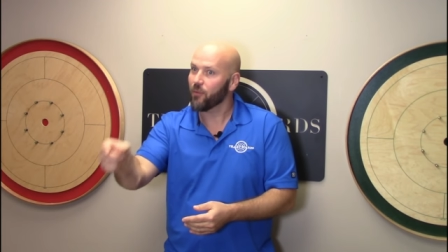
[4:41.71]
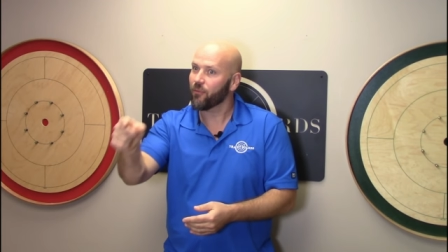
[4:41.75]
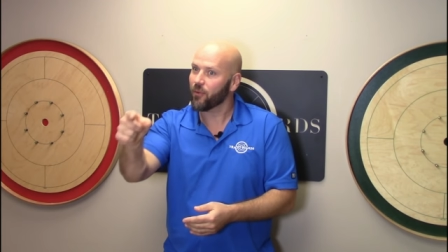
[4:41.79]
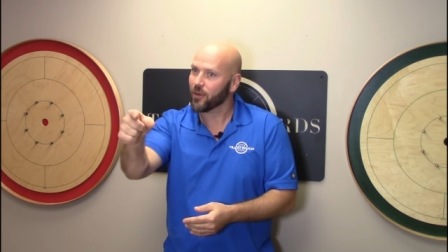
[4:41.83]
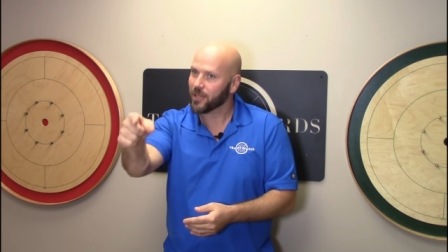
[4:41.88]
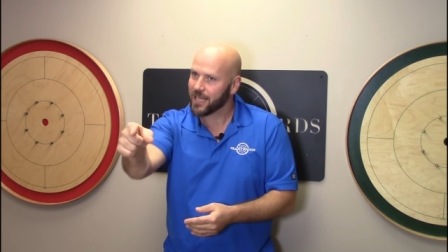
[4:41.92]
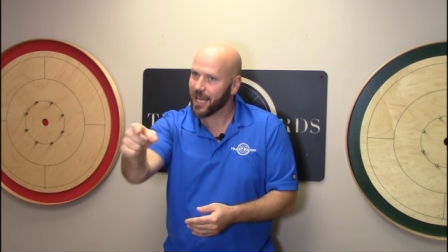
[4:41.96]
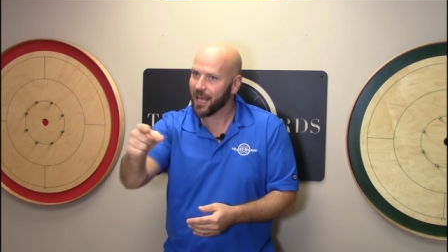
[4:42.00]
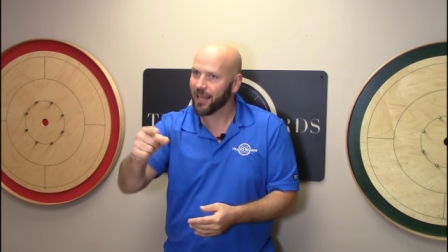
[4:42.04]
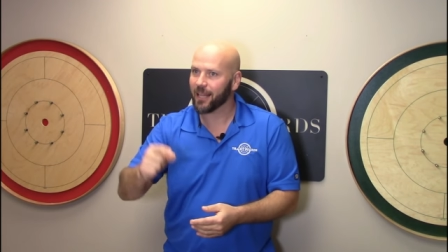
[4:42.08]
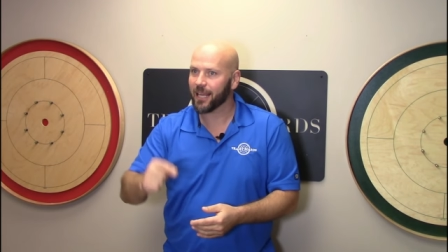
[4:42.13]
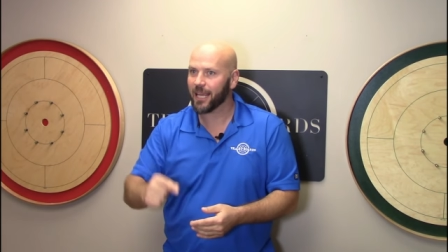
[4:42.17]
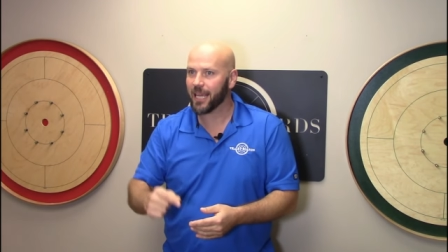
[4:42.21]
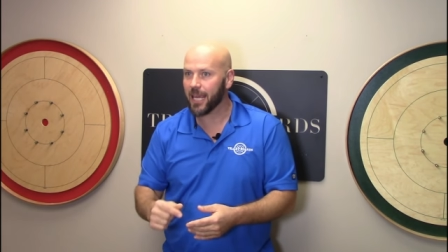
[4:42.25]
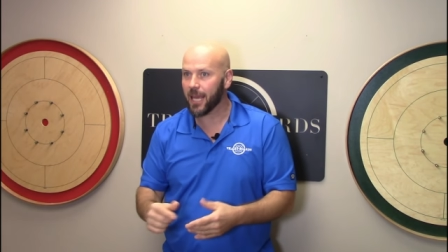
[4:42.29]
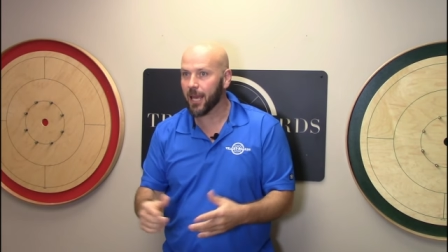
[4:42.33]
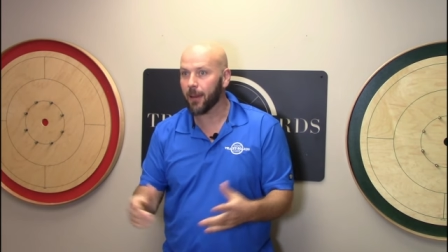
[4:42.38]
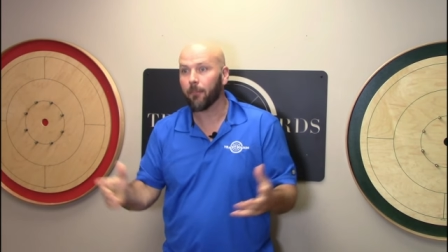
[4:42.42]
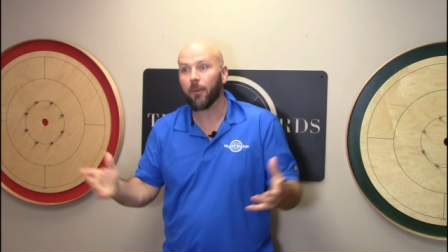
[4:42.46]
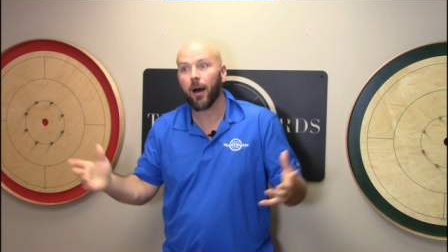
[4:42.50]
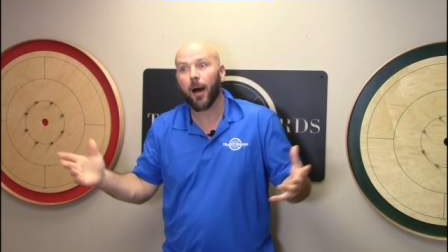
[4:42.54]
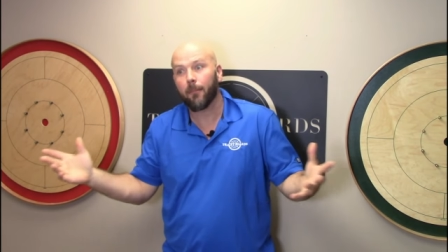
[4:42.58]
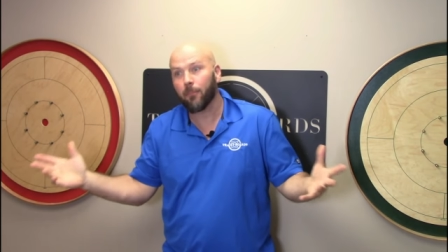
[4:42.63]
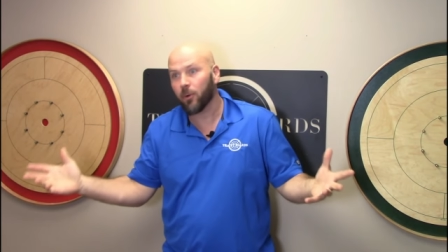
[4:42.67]
for telling
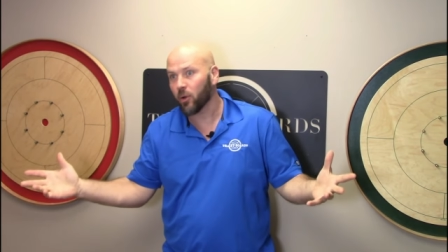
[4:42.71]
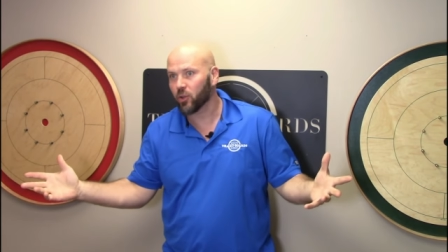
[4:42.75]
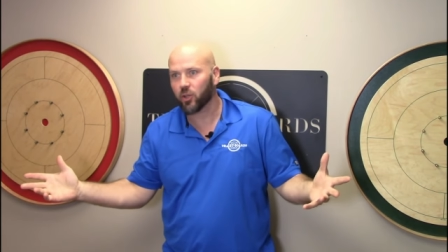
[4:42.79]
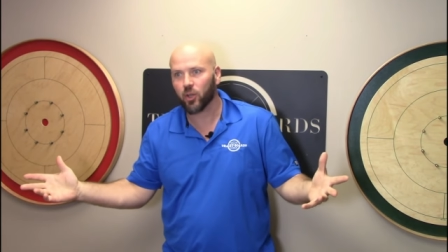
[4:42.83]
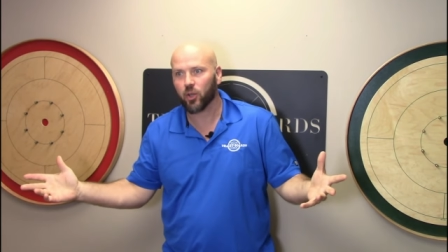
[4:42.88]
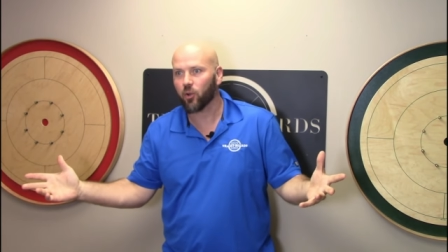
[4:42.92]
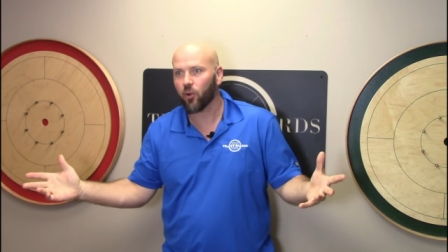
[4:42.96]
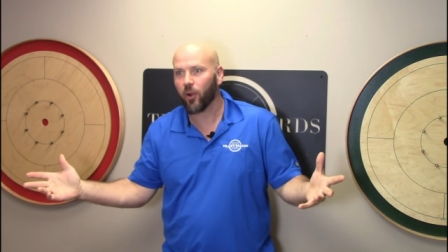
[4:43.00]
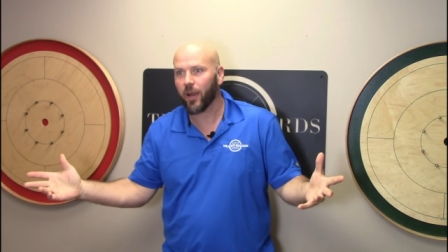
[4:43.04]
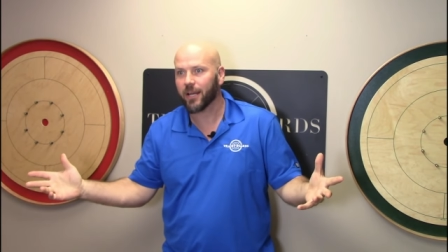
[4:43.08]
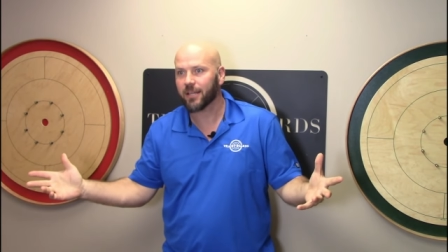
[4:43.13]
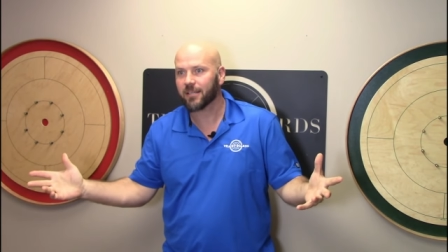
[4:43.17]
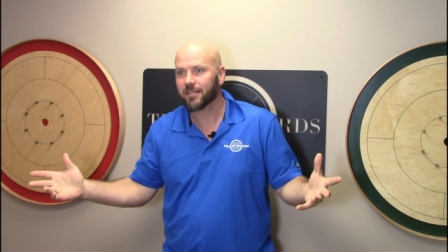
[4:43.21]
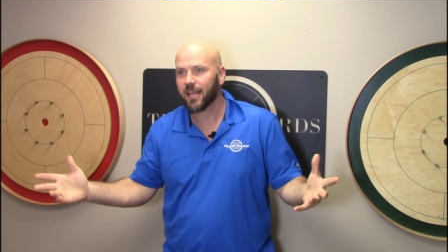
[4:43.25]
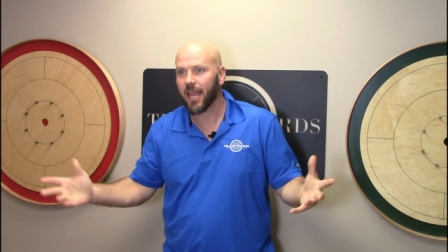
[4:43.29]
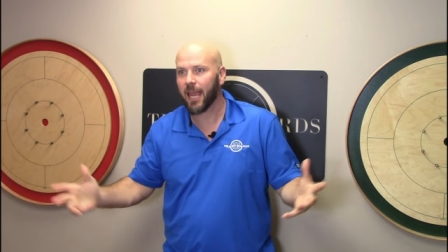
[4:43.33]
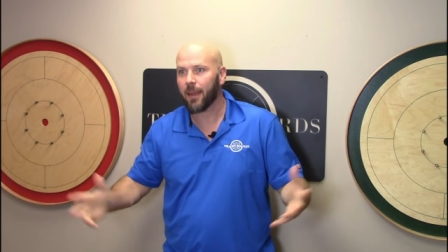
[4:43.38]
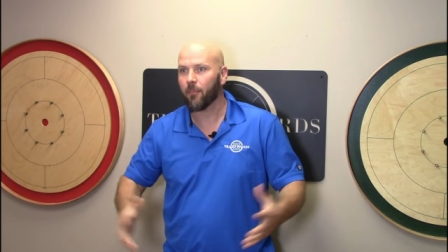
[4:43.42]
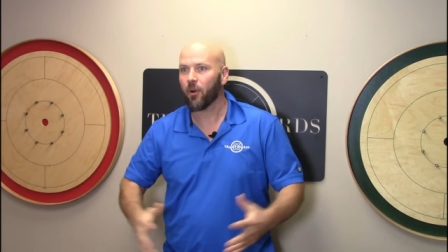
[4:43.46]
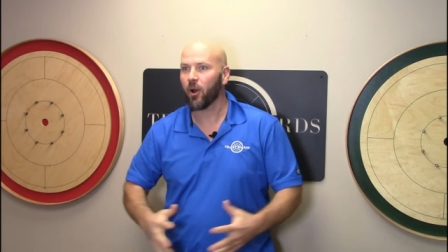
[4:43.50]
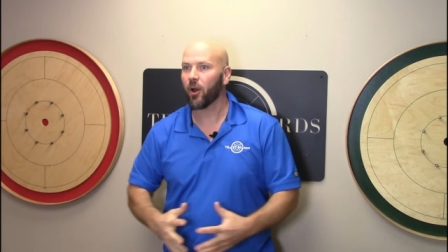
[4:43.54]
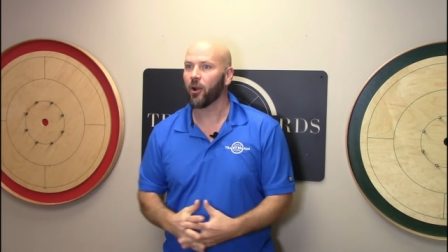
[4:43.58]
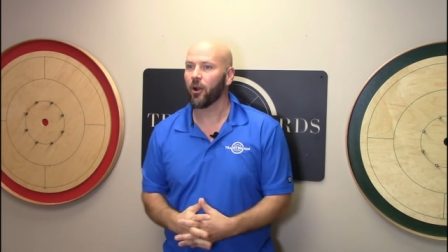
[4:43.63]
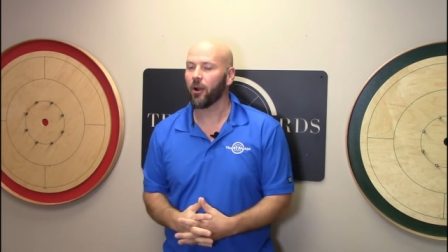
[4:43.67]
him about the greatest
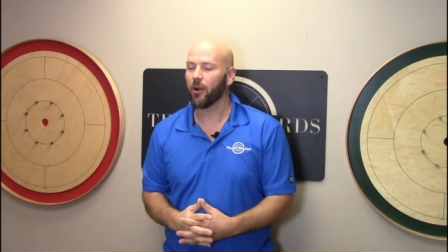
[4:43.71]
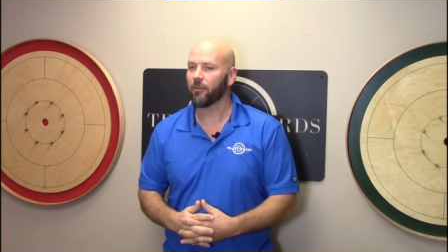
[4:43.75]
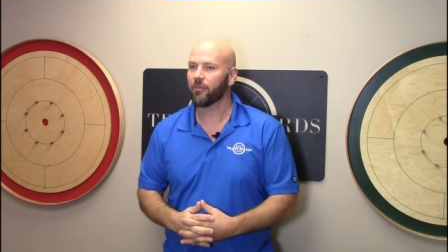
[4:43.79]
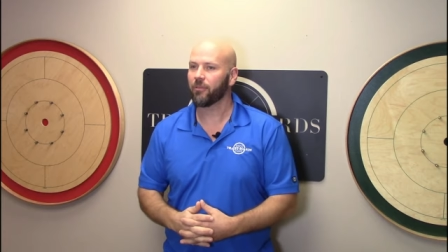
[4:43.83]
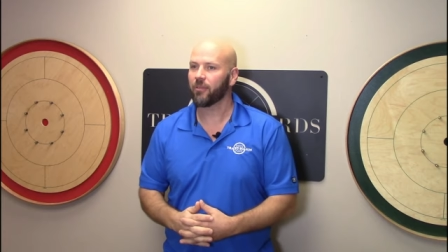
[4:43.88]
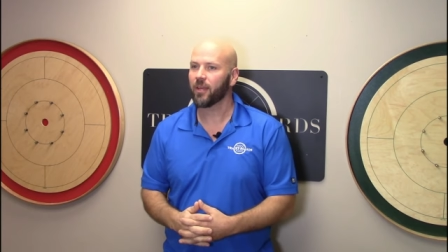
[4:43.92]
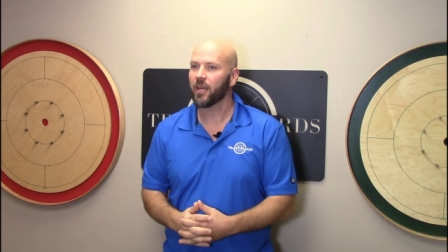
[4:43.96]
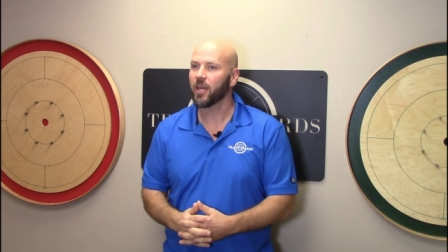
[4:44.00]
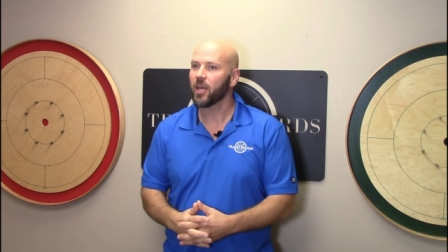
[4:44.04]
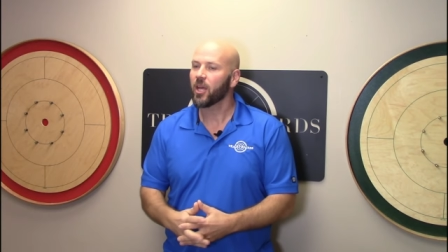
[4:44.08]
game on earth.